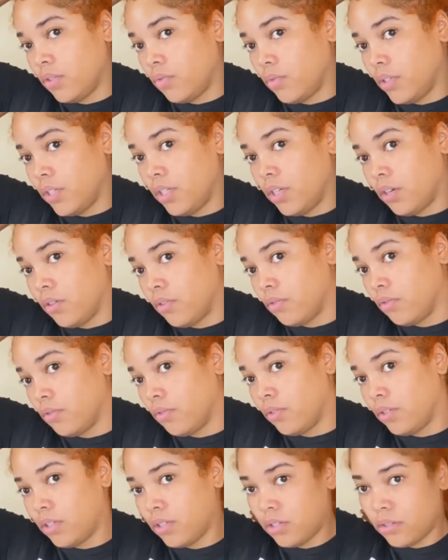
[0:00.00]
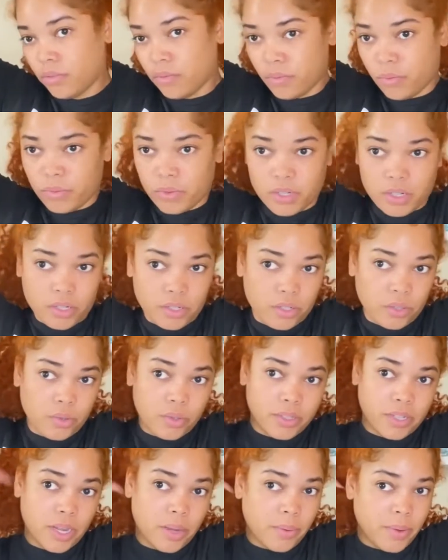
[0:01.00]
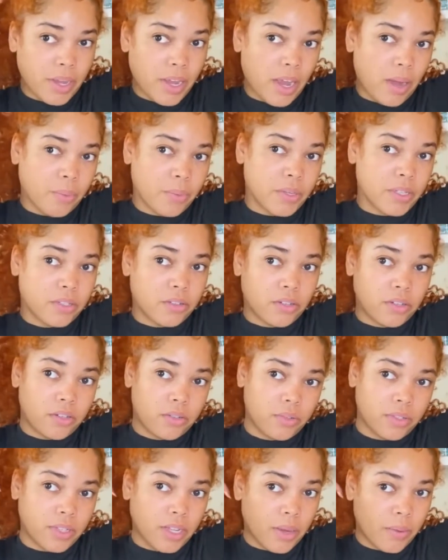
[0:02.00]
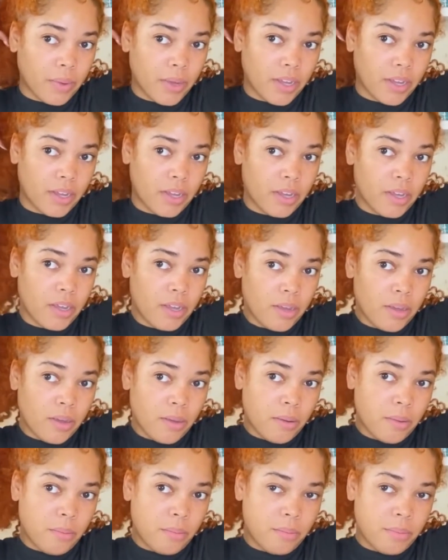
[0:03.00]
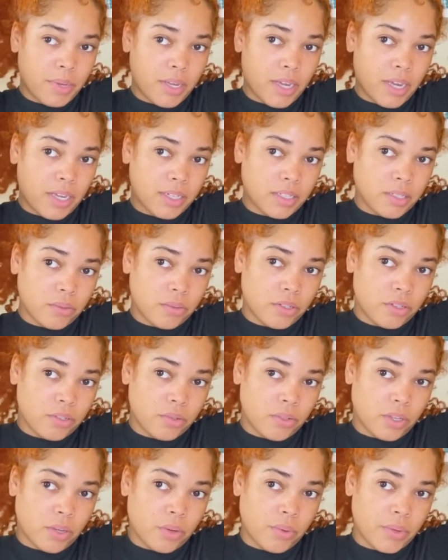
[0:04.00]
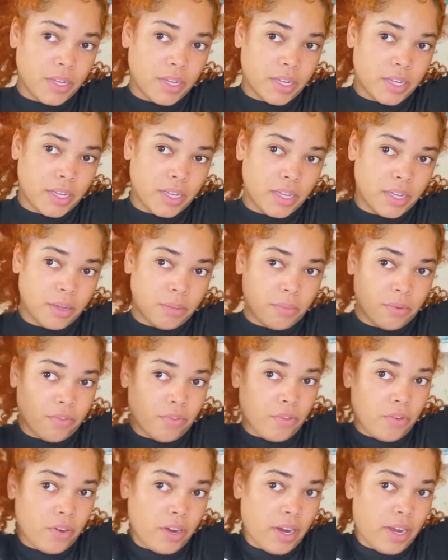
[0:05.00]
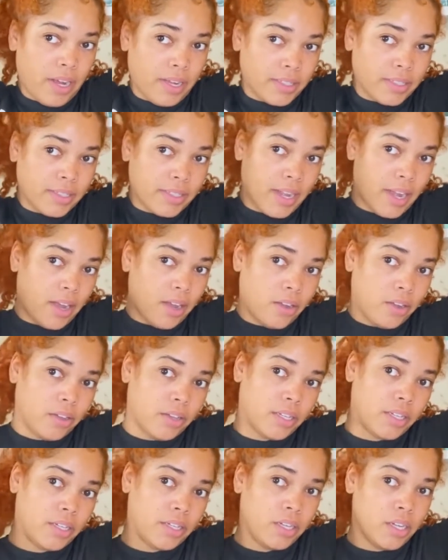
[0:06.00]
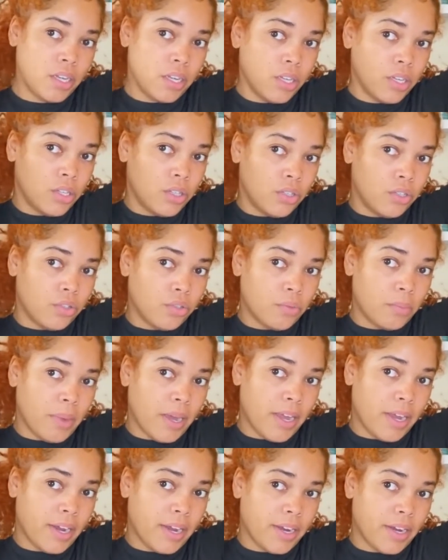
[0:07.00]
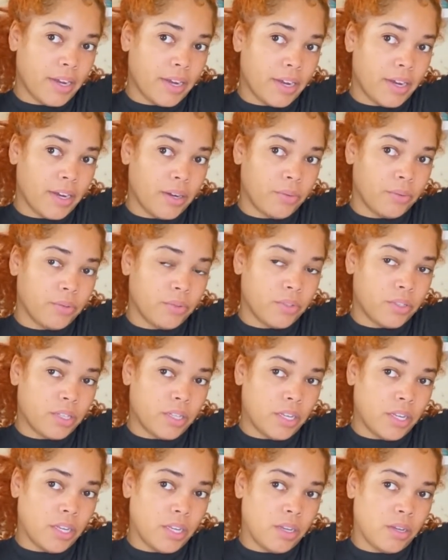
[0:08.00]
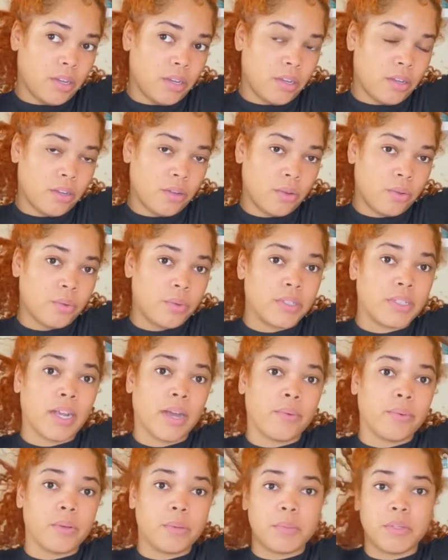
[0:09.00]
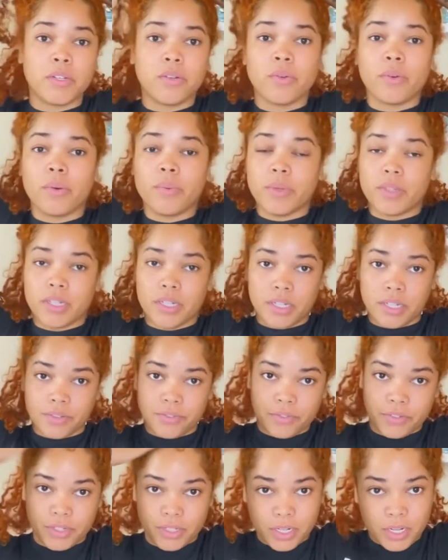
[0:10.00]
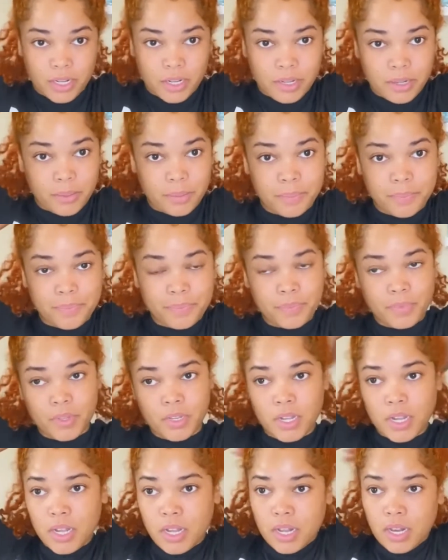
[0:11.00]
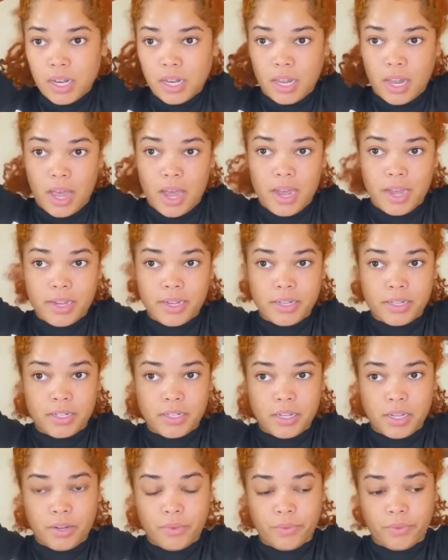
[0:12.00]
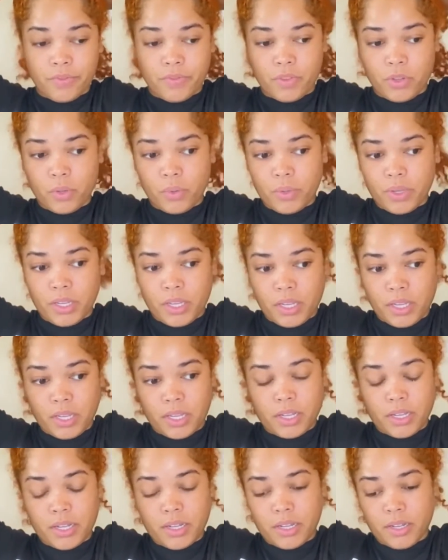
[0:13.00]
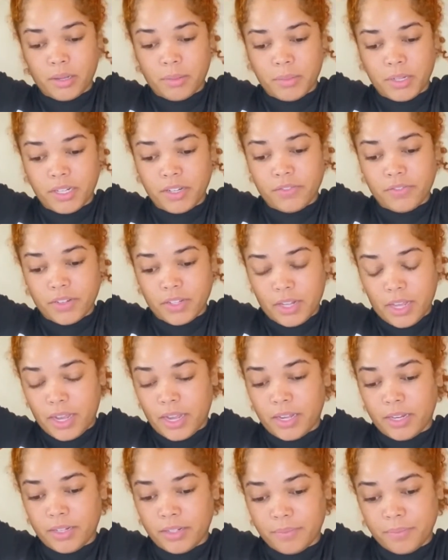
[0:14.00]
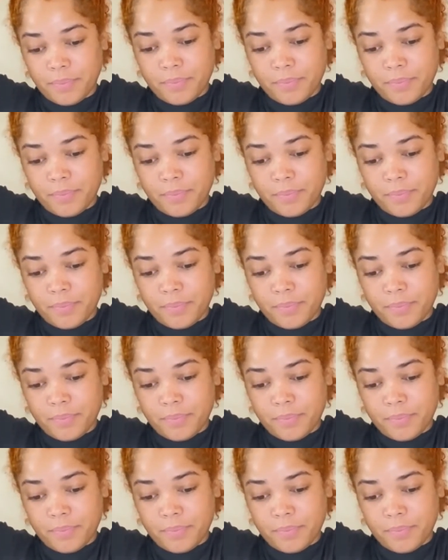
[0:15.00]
really don't want to do it that way. I was gonna do it that way, but I just want to do a quick cut before I style and do my hair care routine, which I will be doing with a different line and reviewing a different line.